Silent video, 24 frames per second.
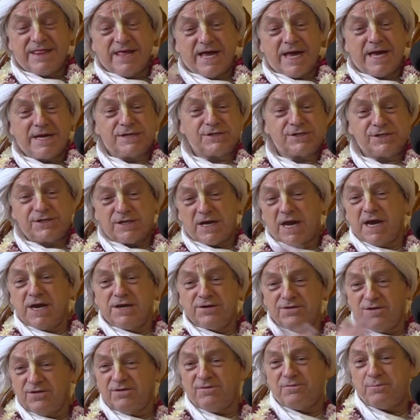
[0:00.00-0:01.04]
the
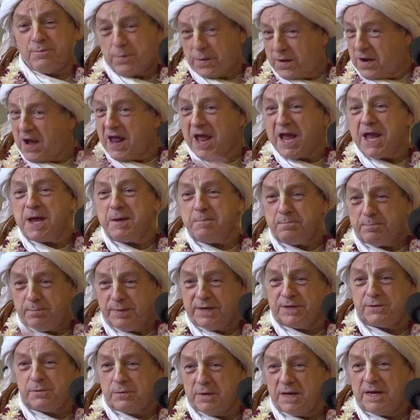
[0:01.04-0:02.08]
exchange of prem
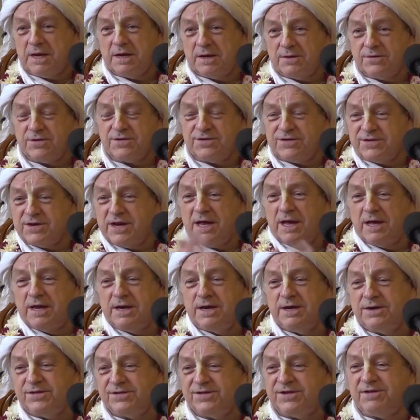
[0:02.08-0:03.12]
between Krishna
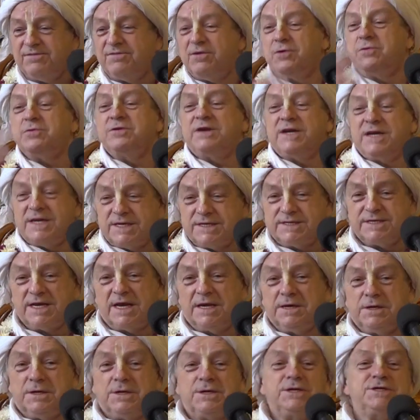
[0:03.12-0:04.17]
and his devotees,
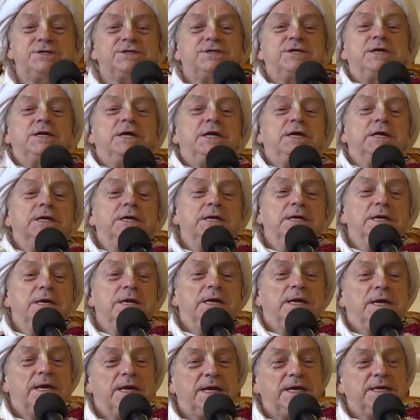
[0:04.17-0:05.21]
and Krishna
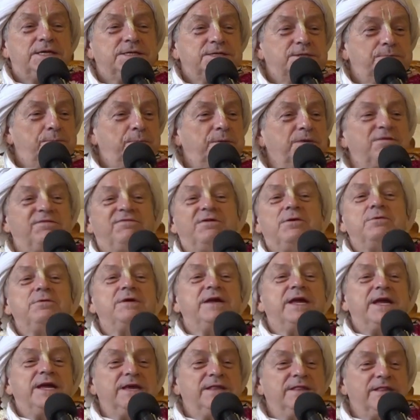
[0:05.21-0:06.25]
is
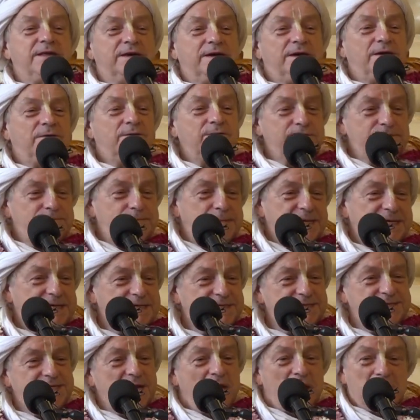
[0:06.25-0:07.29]
provoking the
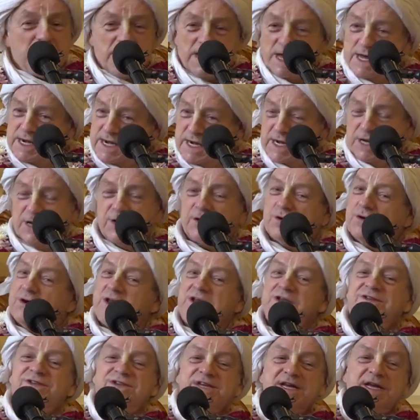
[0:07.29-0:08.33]
gopis and
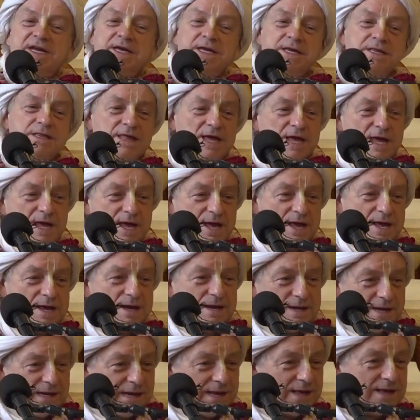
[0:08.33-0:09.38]
increasing their
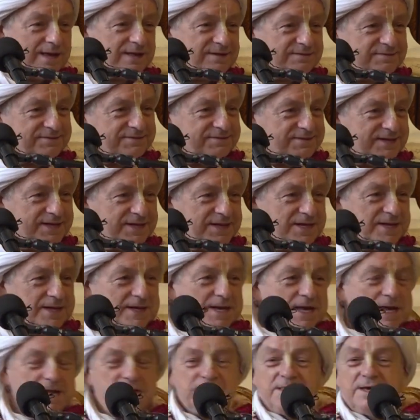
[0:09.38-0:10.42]
love,
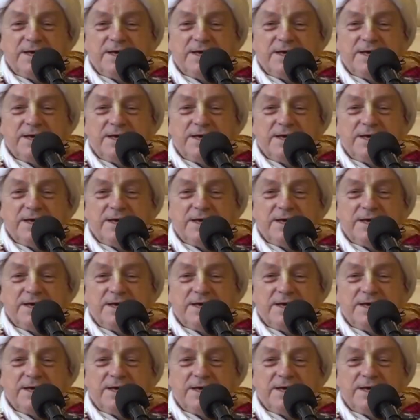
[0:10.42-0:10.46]
and